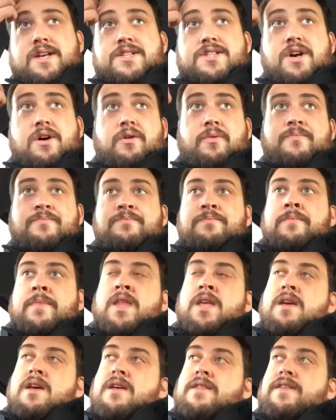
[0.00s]
So
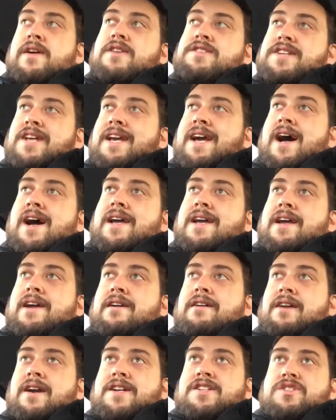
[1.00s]
there's a guy
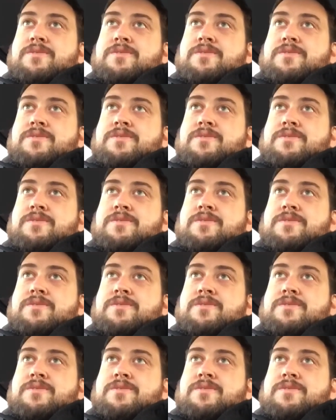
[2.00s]
here in